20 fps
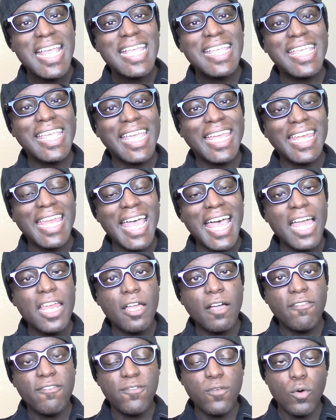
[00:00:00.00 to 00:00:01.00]
cannot
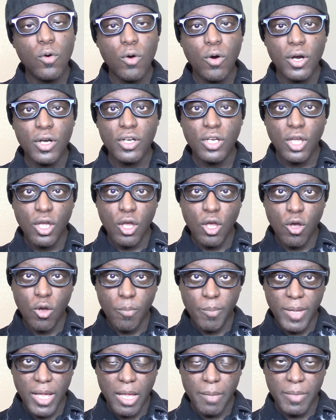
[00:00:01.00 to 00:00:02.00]
afford
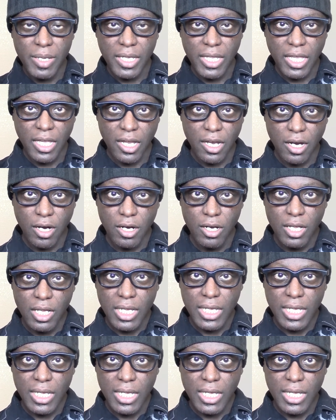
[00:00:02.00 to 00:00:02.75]
Obamacare,